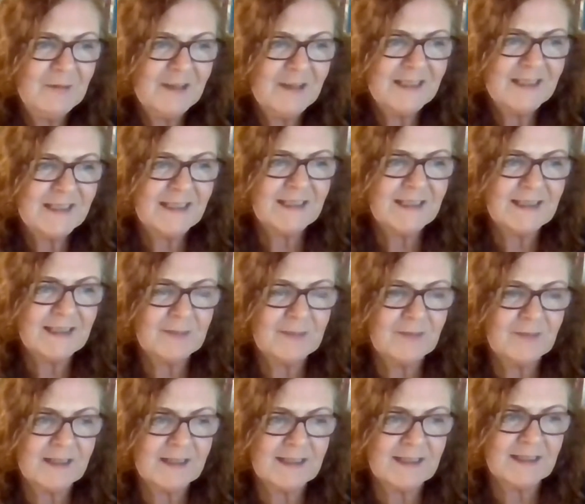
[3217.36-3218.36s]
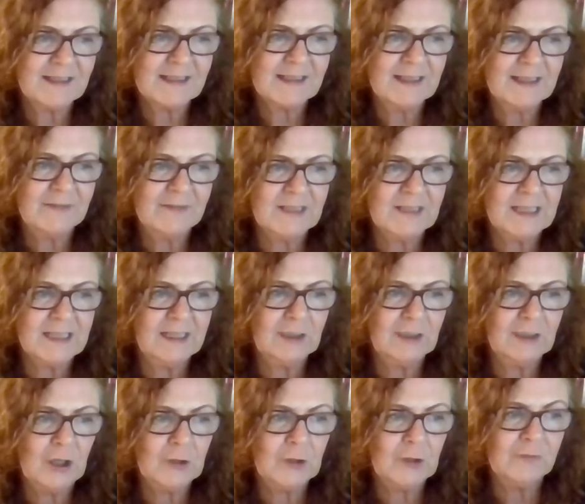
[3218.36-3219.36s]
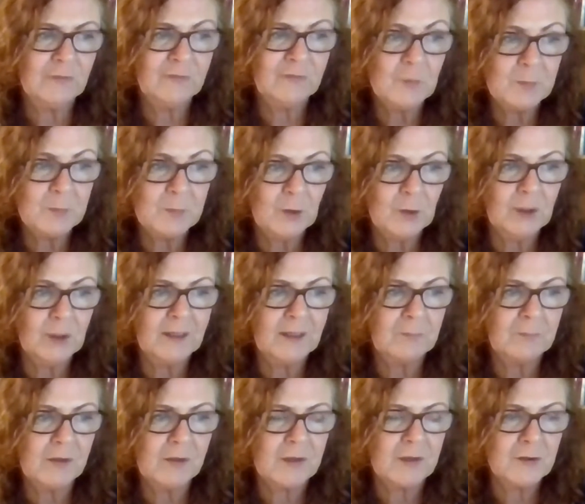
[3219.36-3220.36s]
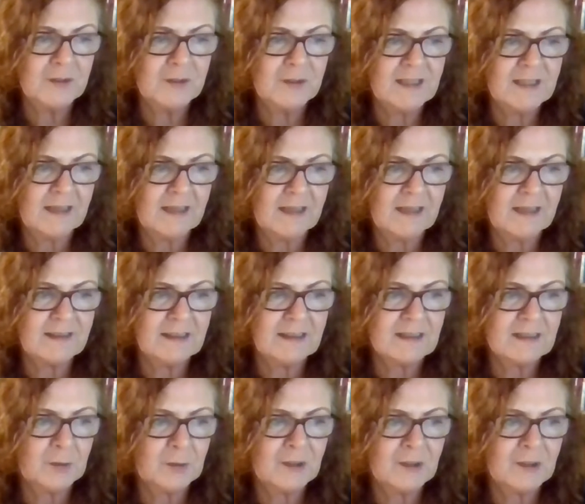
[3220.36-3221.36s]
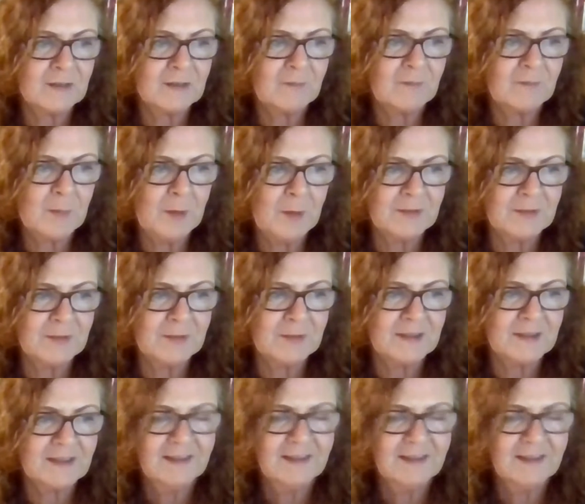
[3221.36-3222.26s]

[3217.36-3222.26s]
says the residents loved attending local football and were enthusiastic supporters of the Bombers.